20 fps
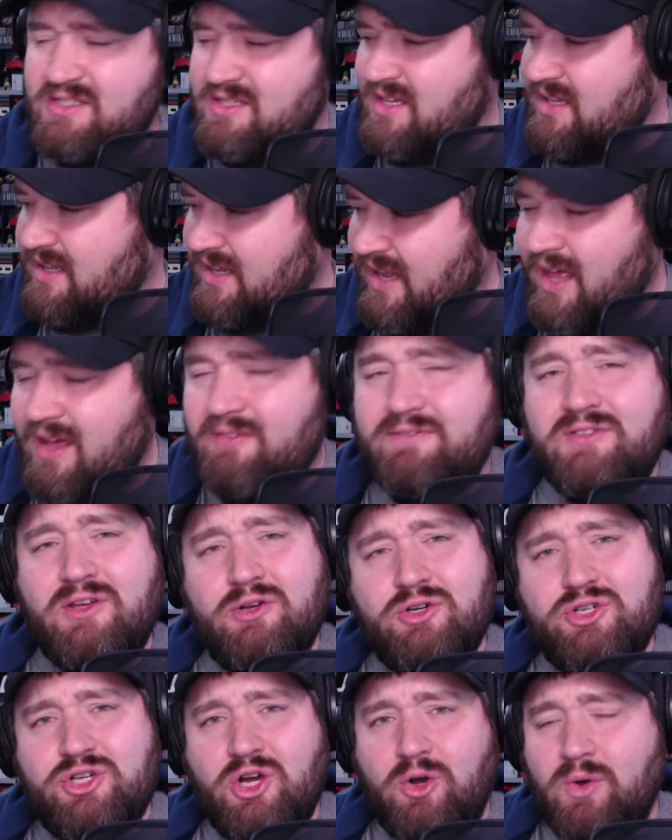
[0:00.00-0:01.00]
love they're
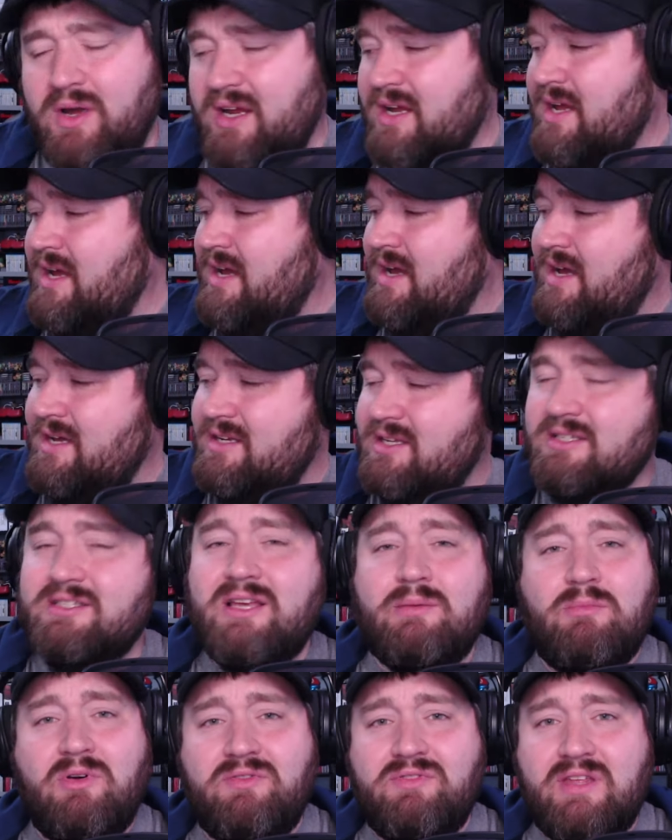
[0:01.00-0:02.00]
showing to some
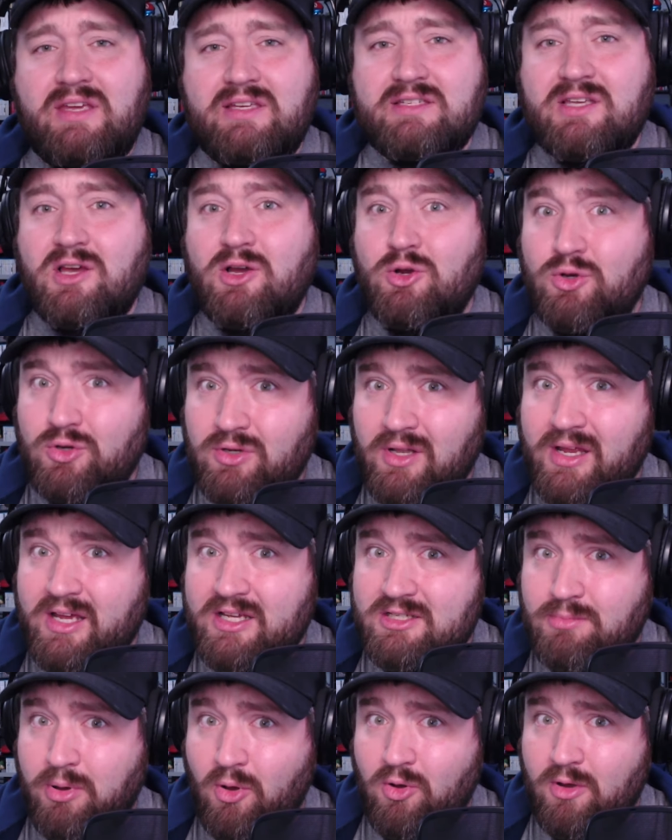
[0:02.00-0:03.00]
of these earliest
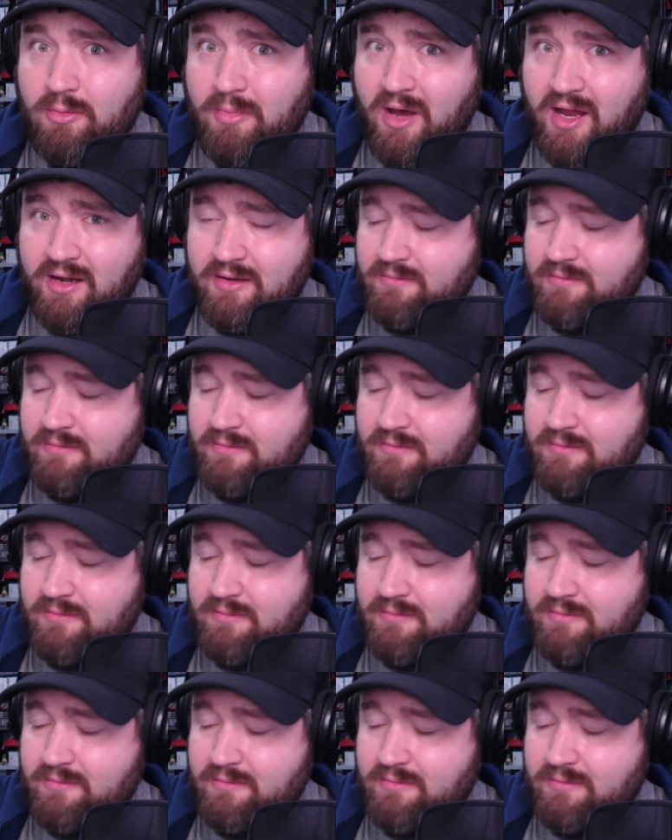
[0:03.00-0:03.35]
Pokemon.